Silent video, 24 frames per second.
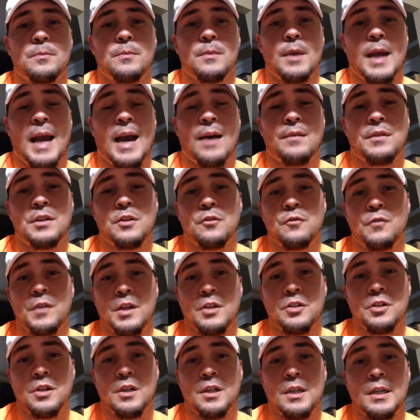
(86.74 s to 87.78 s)
Having a
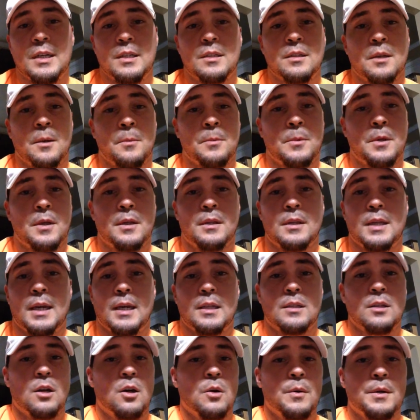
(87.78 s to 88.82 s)
vision is something
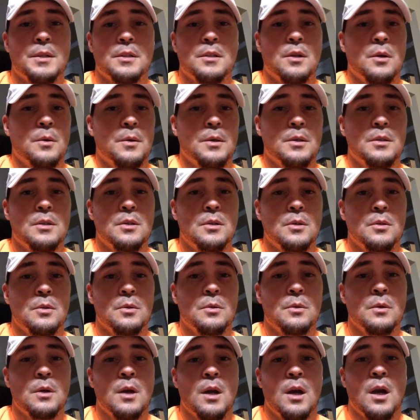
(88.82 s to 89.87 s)
that's always going
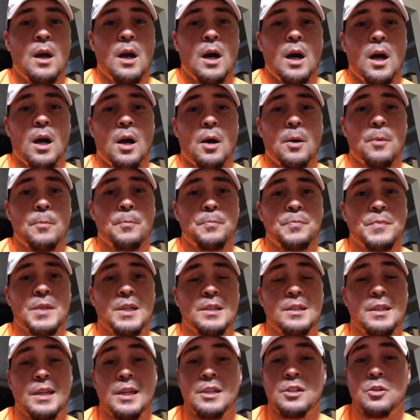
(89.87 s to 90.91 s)
to
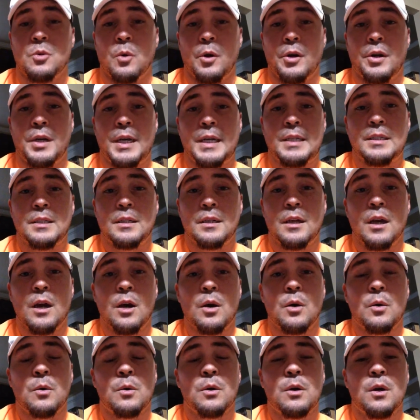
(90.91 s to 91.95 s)
get you where you need to
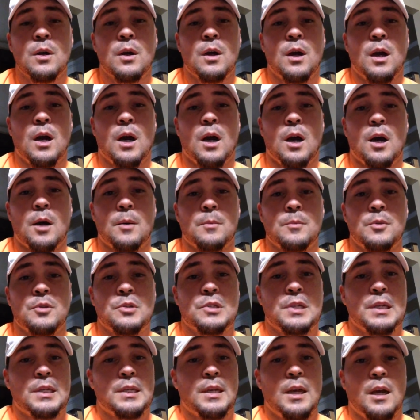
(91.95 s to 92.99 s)
go. You
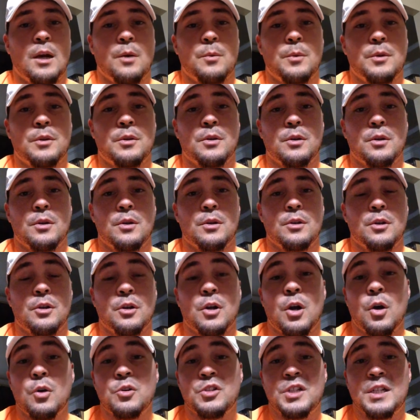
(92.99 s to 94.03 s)
sit down with your
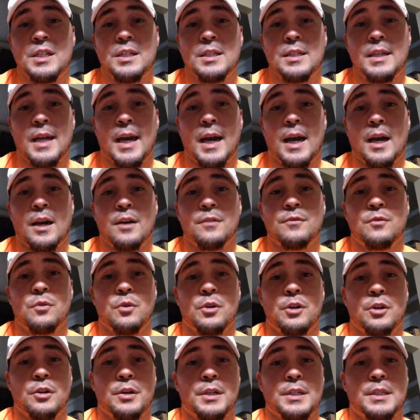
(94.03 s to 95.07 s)
coaching staff or
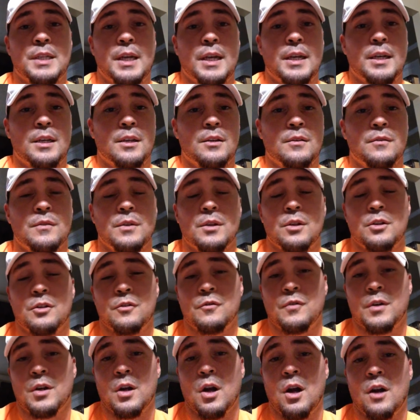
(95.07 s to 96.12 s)
your executive, your
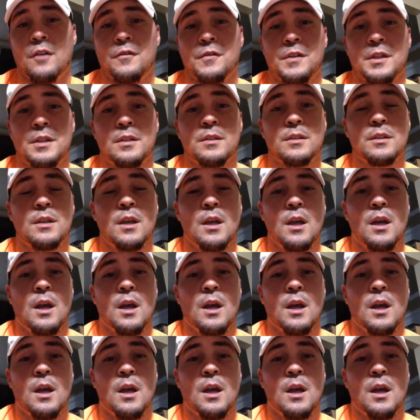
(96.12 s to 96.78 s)
front office,